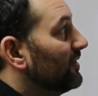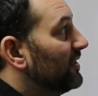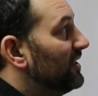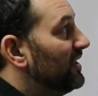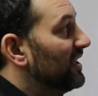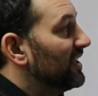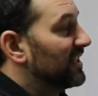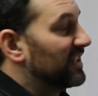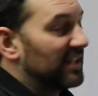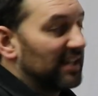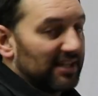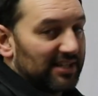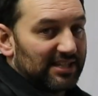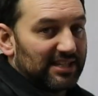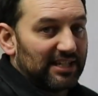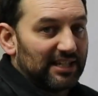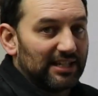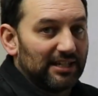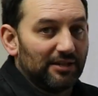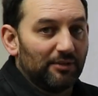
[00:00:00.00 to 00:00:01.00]

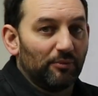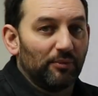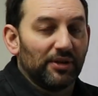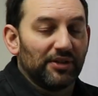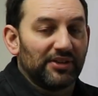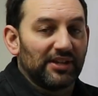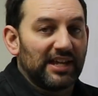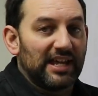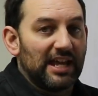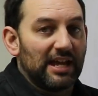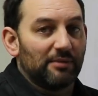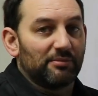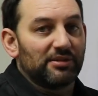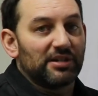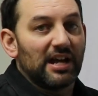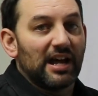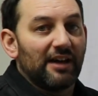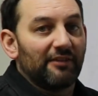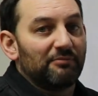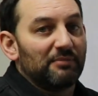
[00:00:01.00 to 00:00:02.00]
discussing it with a
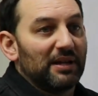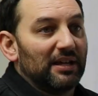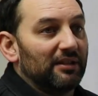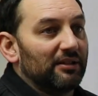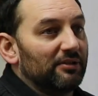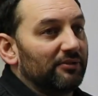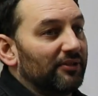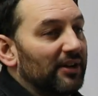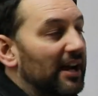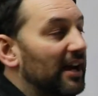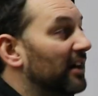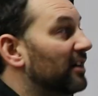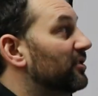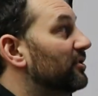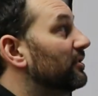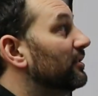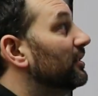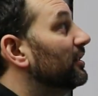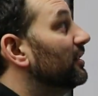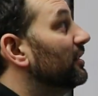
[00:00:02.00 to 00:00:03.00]
camshaft
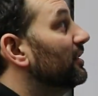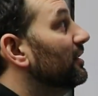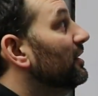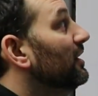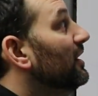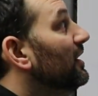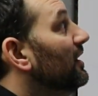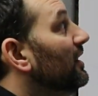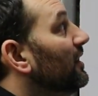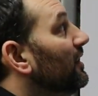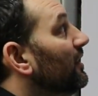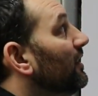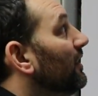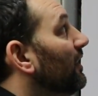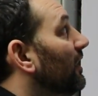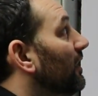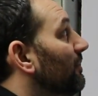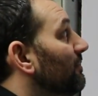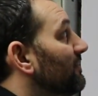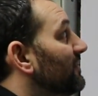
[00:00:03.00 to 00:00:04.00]
manufacturer,
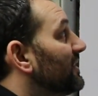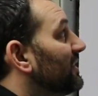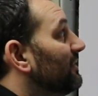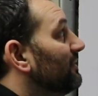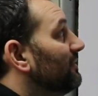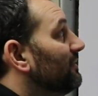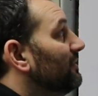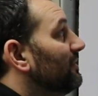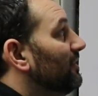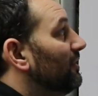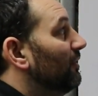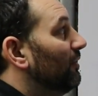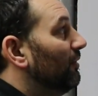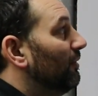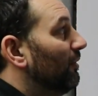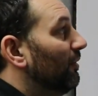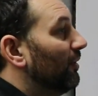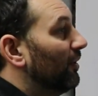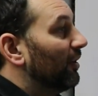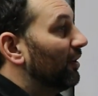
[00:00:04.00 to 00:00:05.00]

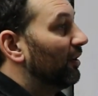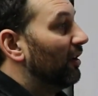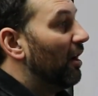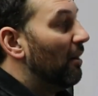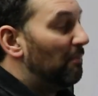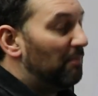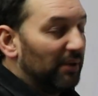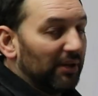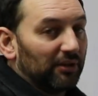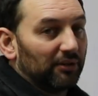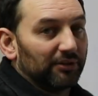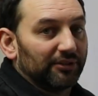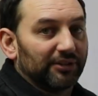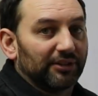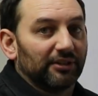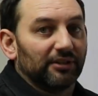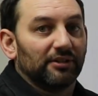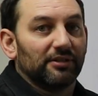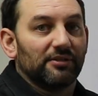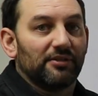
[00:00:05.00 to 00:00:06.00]
or a
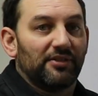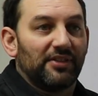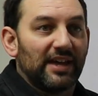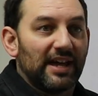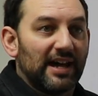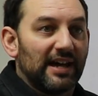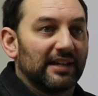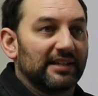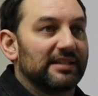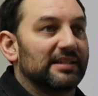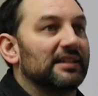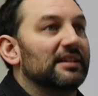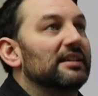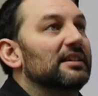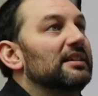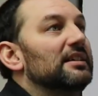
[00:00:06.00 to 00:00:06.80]
builder that